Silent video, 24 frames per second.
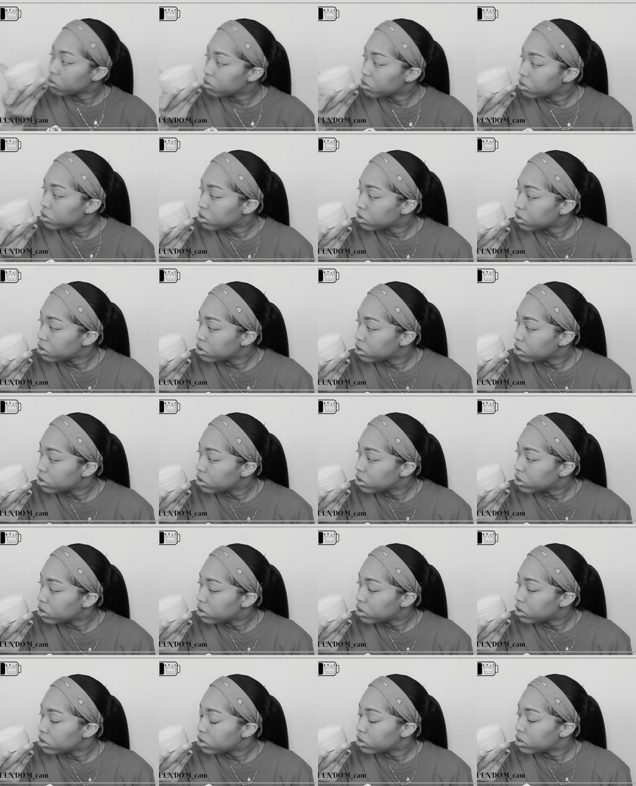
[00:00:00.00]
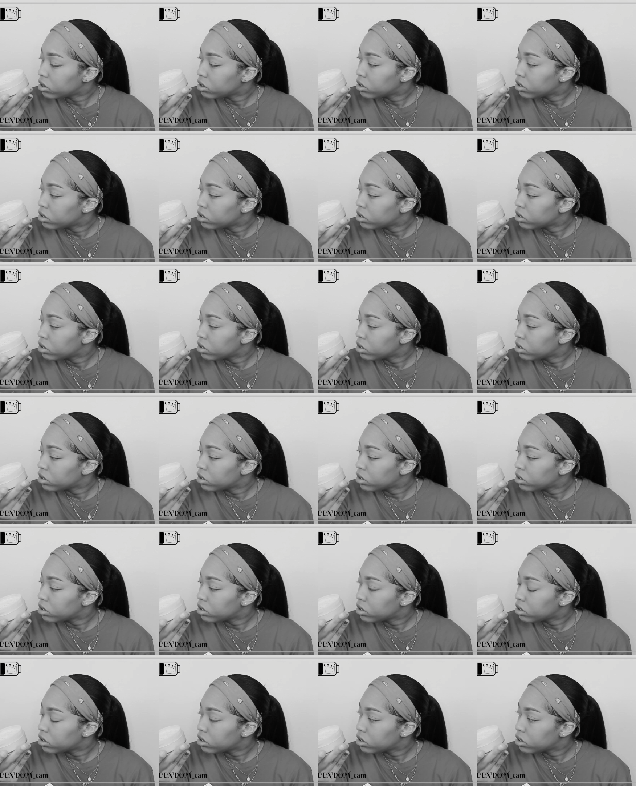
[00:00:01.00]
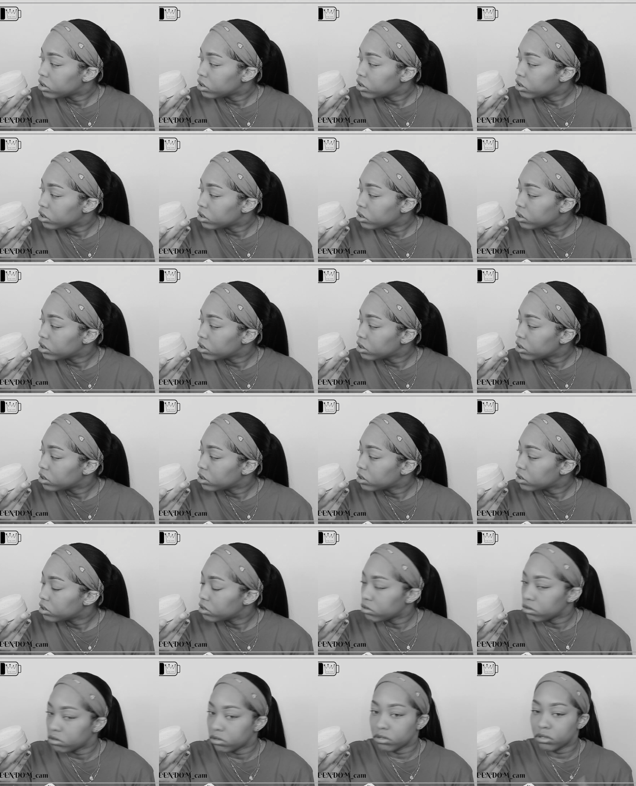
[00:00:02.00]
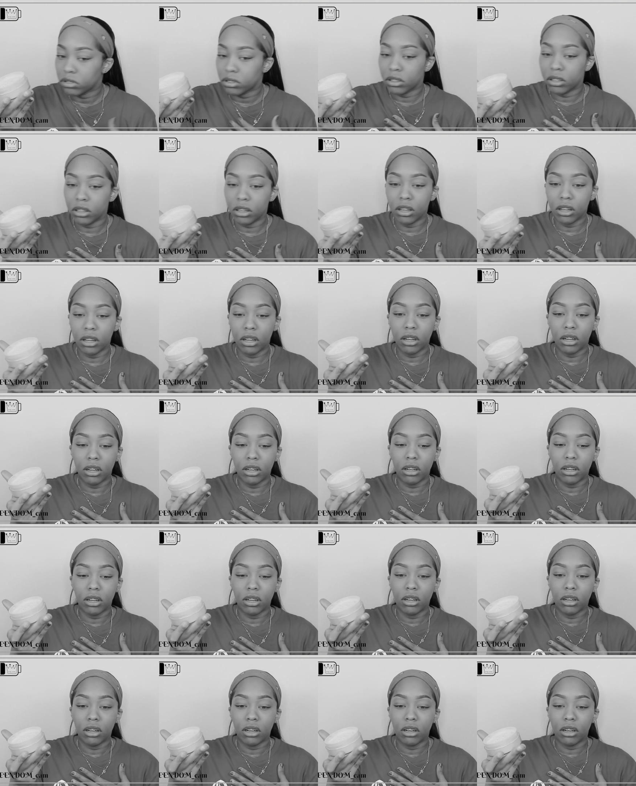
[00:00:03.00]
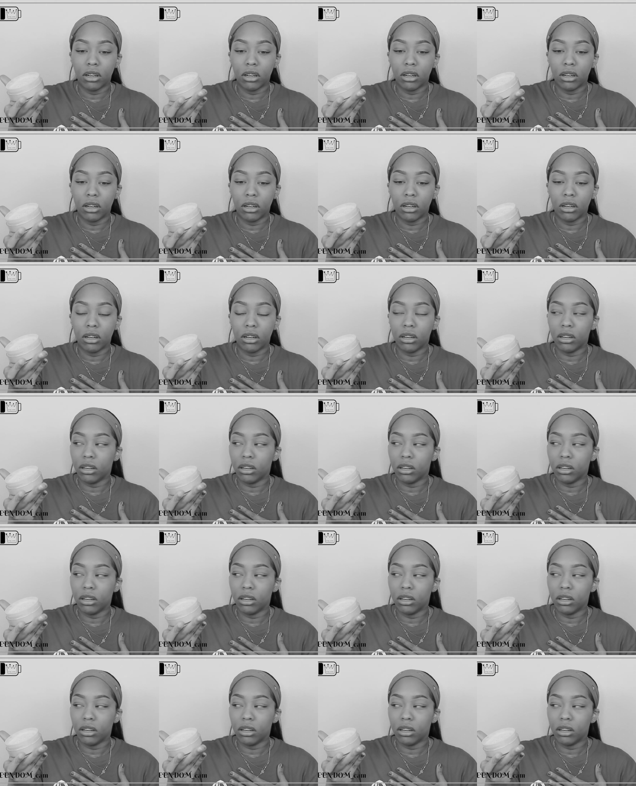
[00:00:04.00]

Nobody speaks.